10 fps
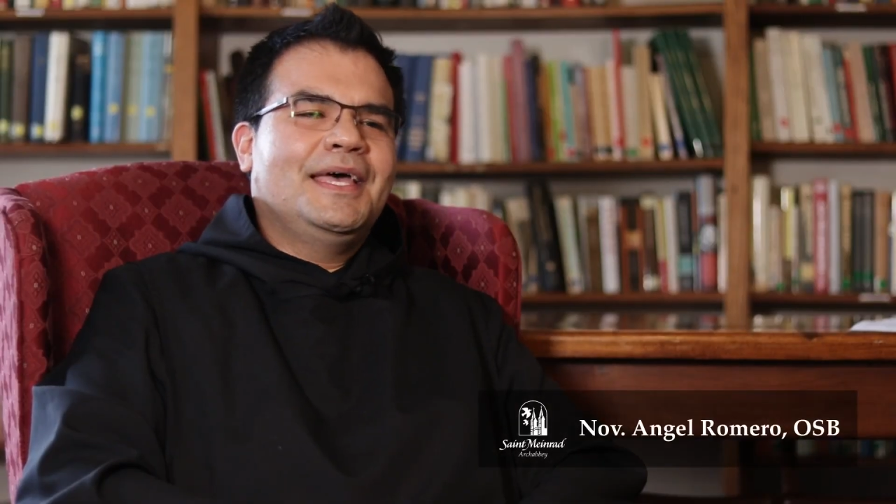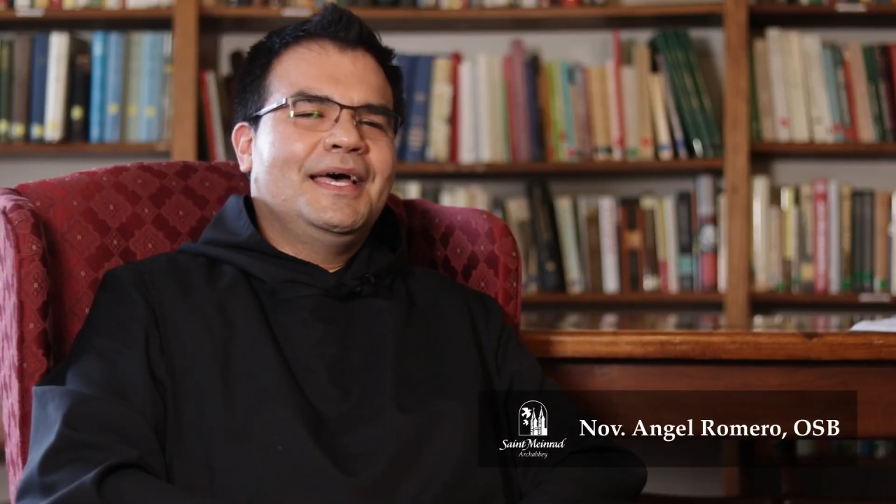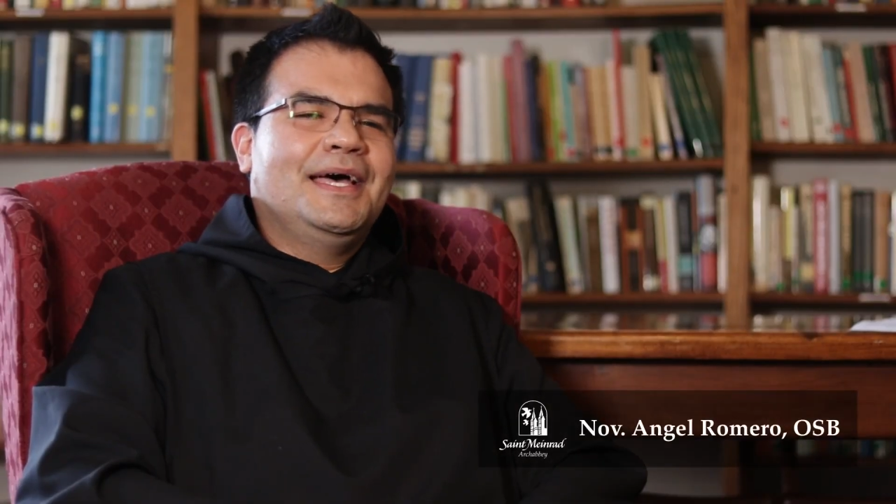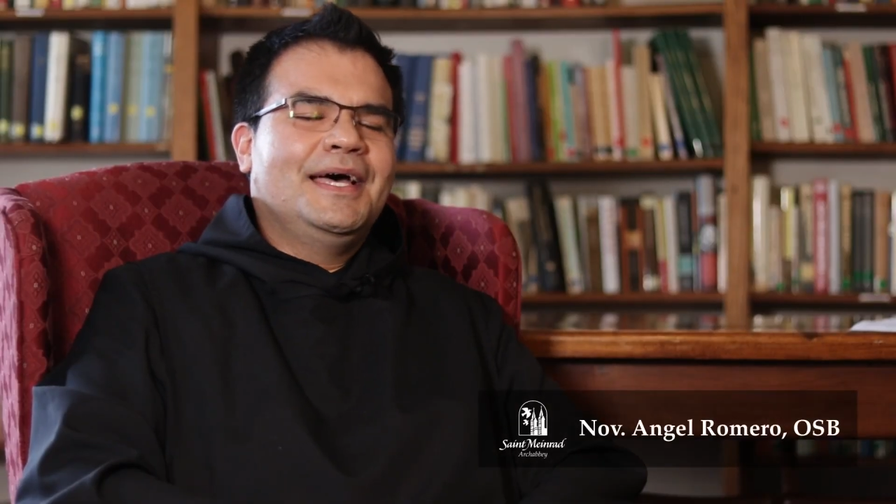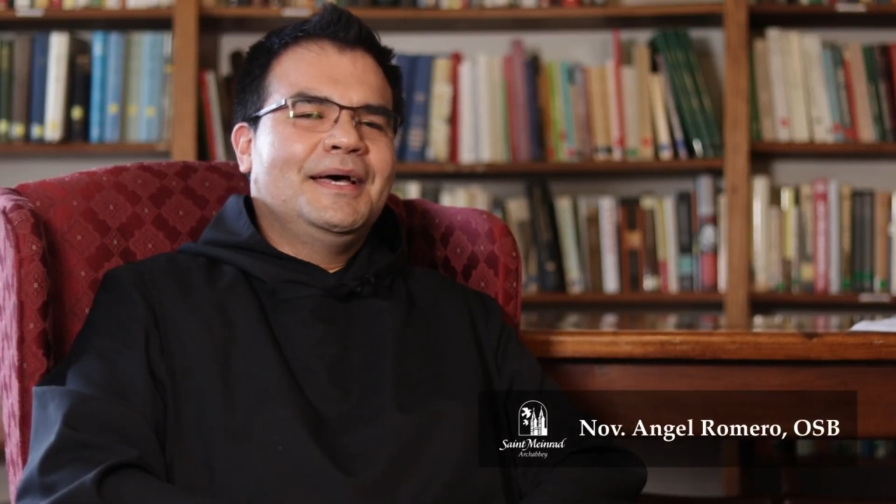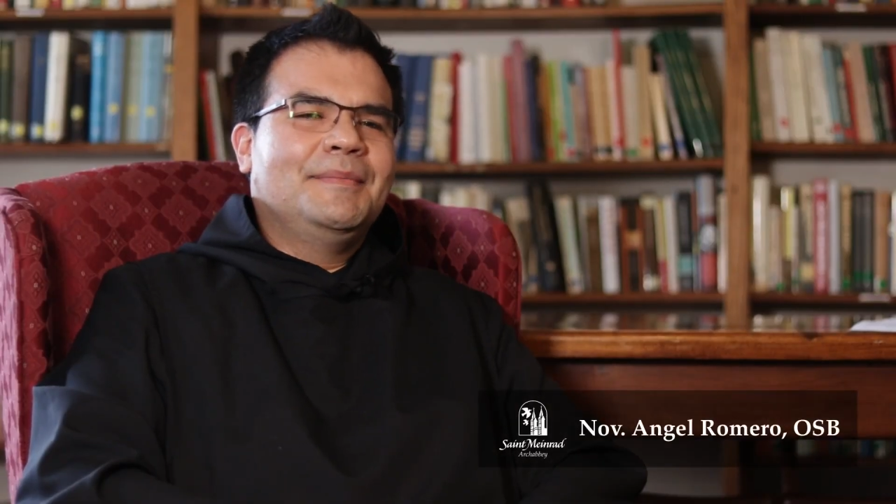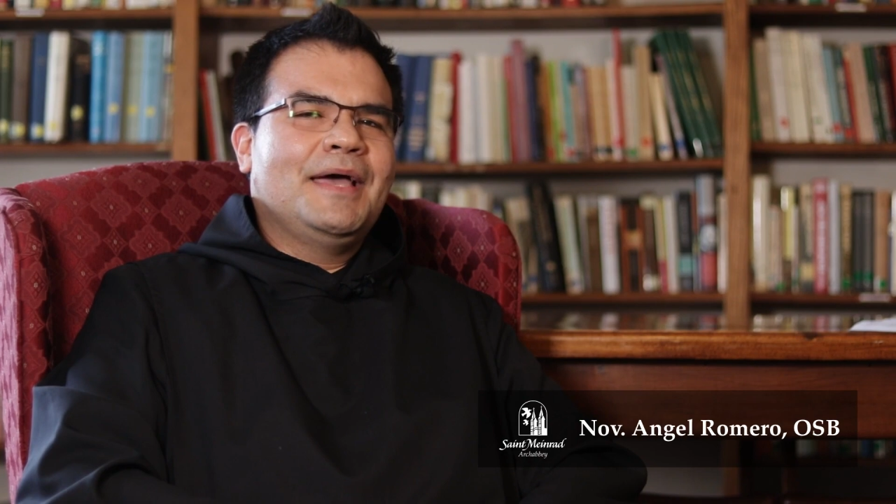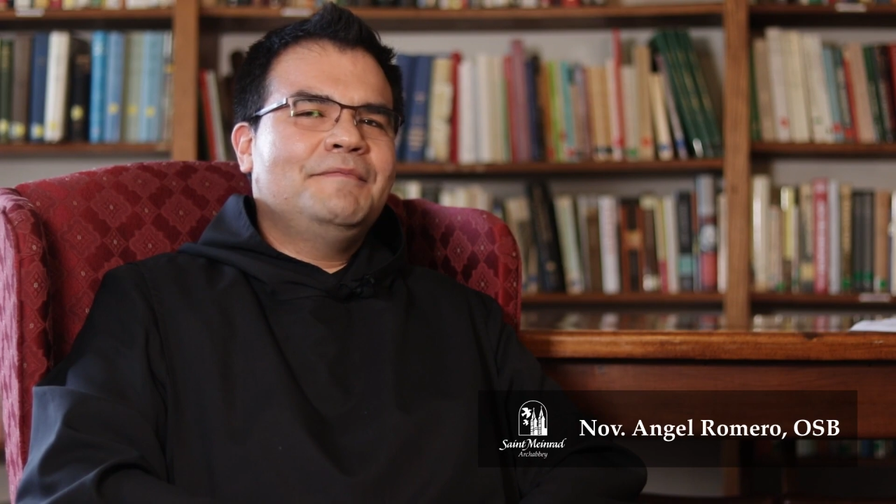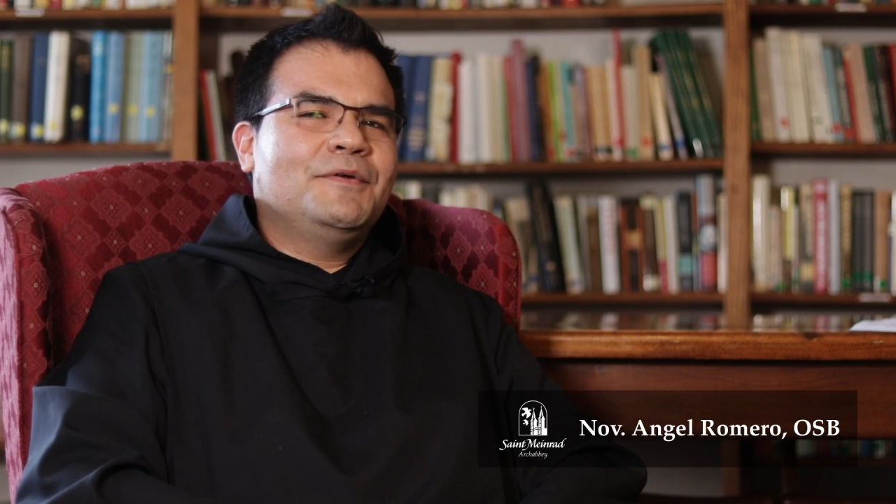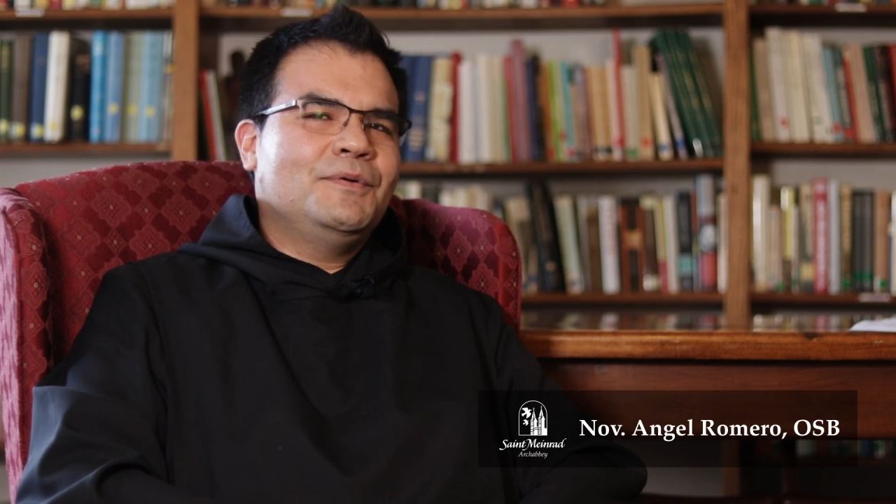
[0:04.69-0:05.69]

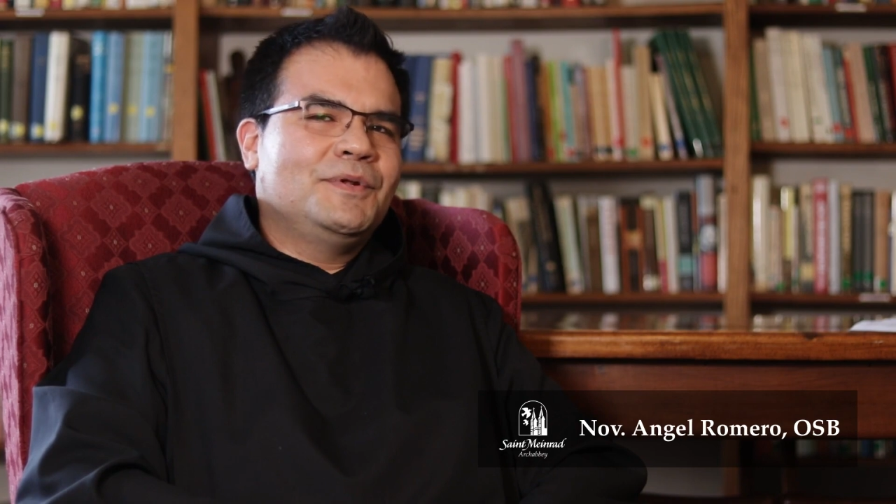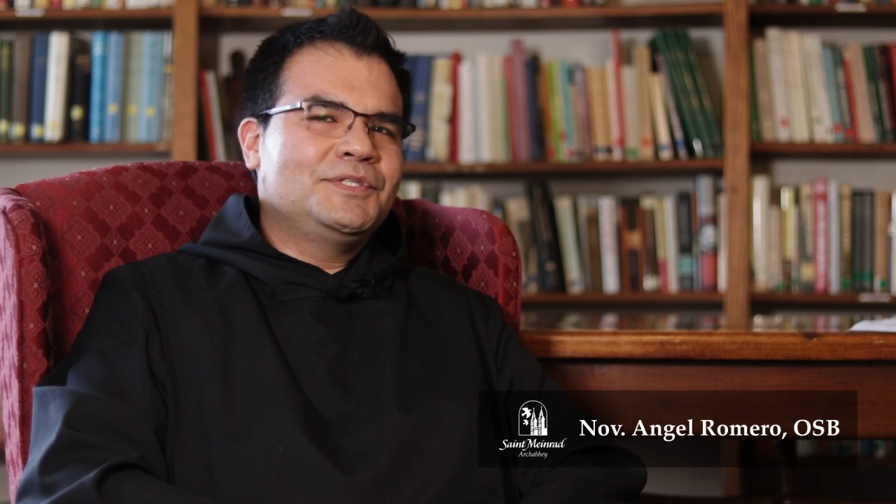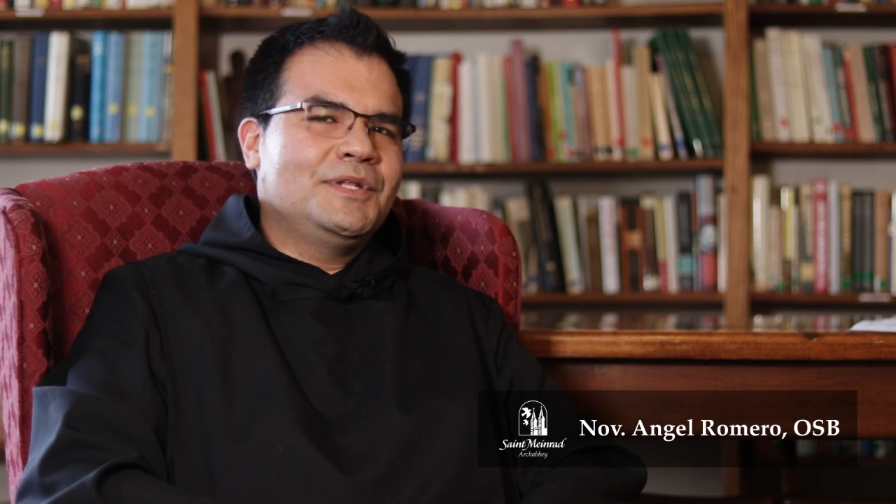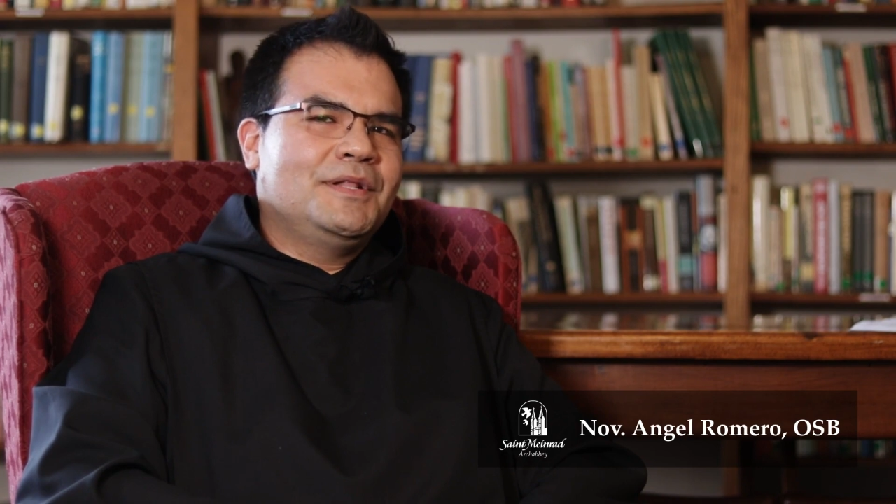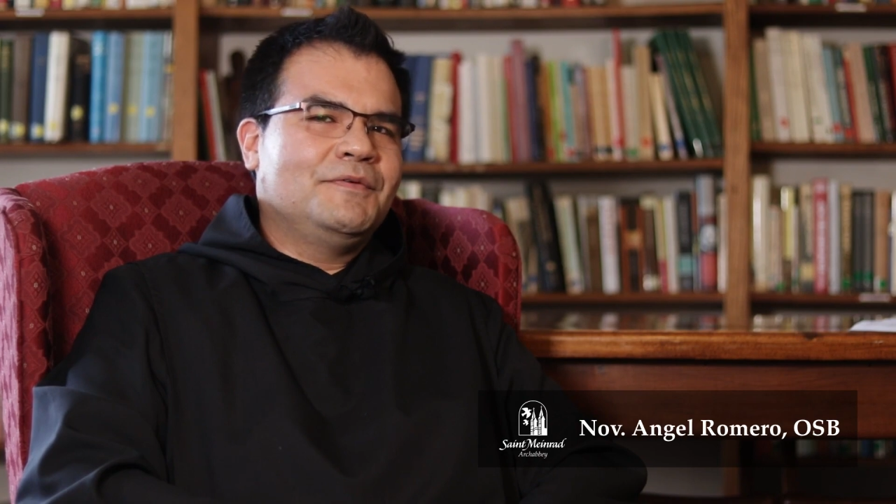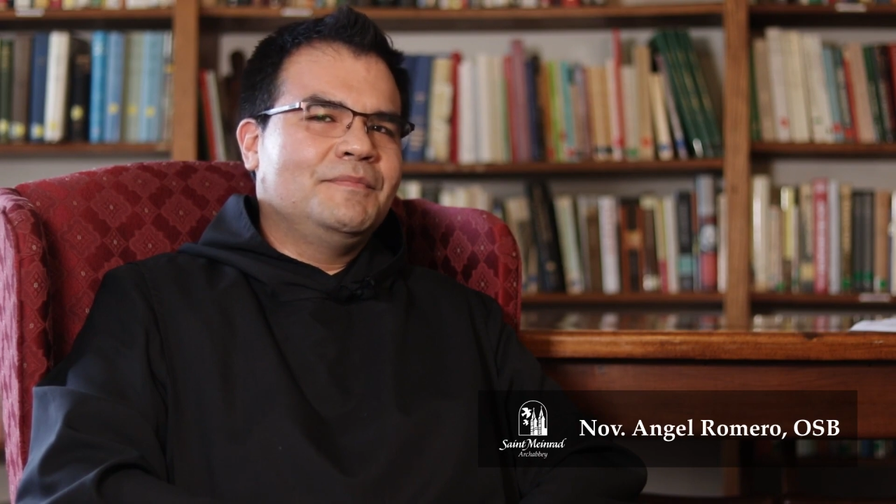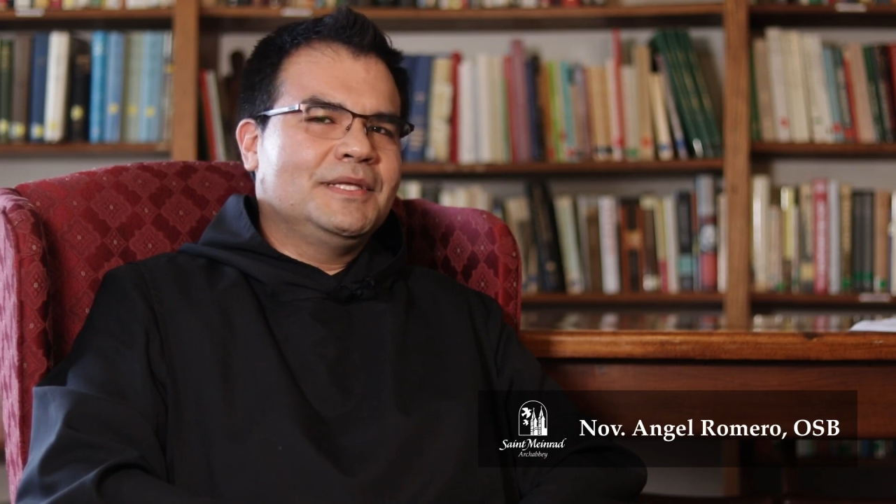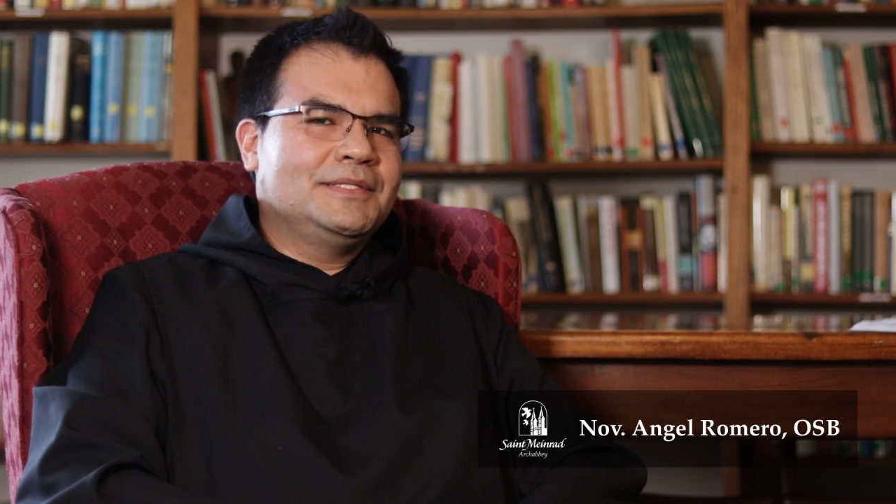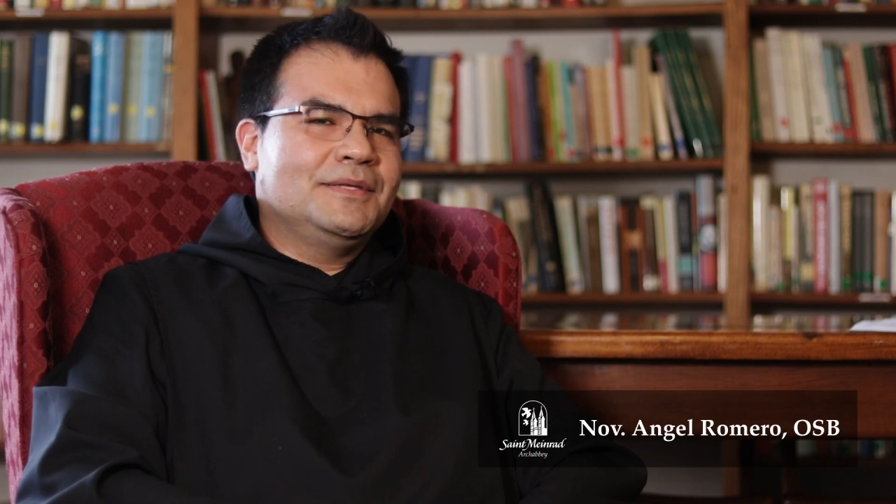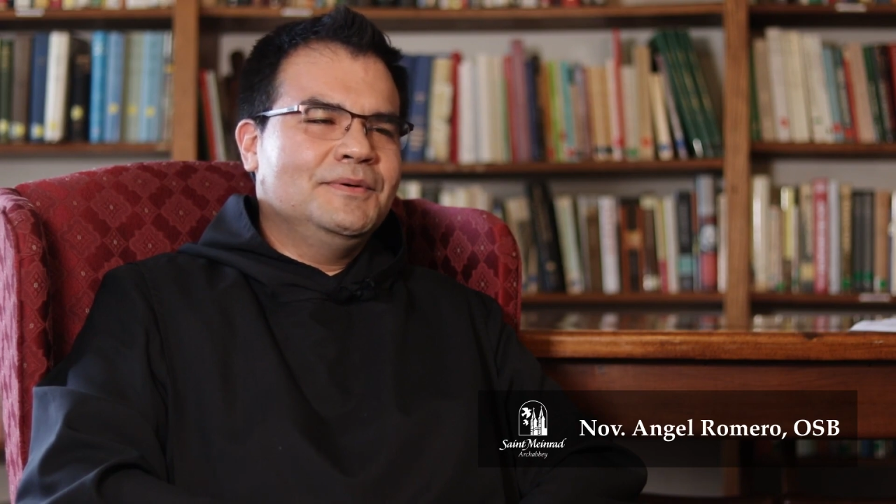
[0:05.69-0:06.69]
I'm from originally from
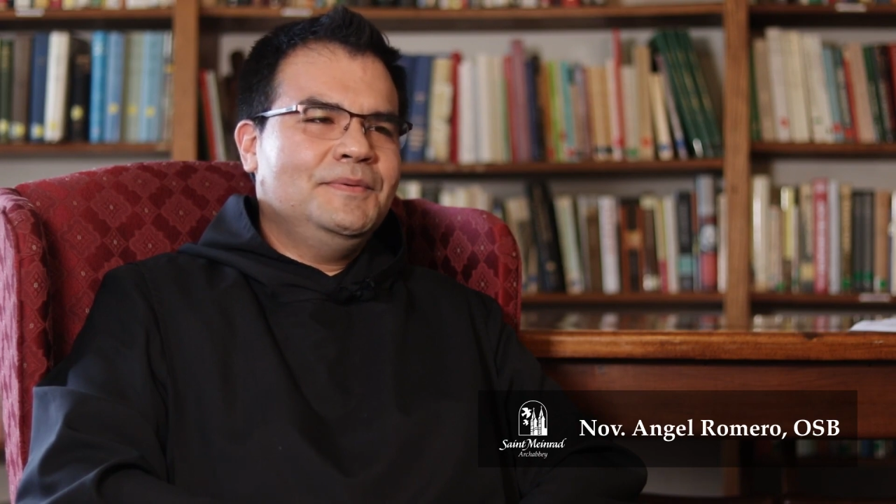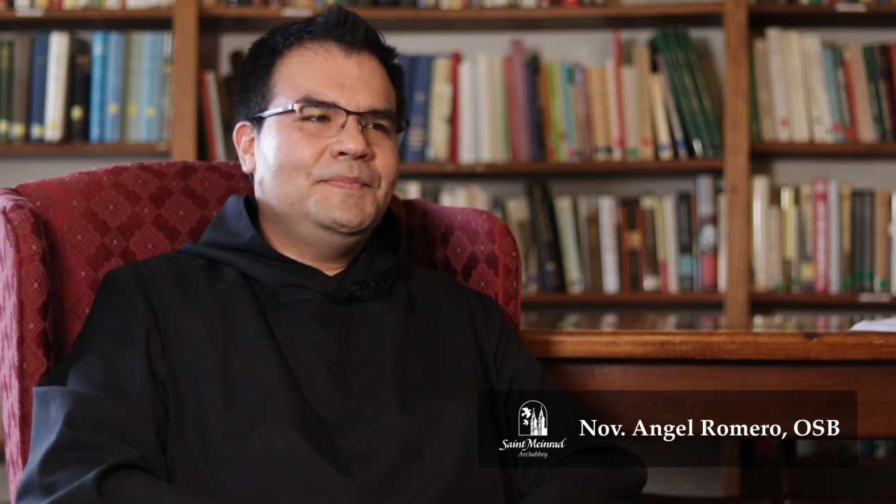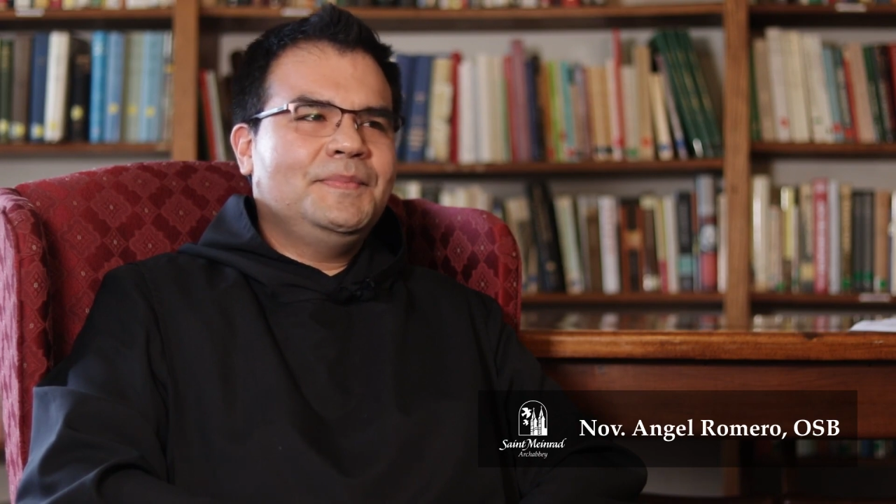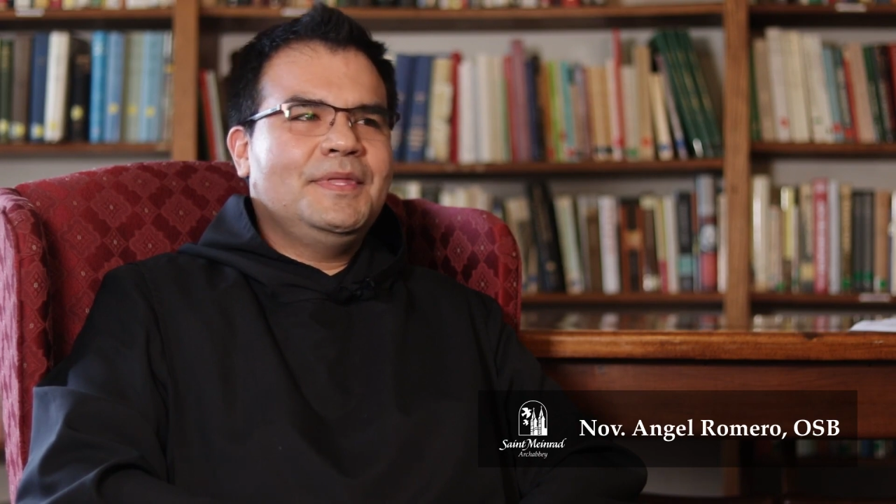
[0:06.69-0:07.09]
Mexico.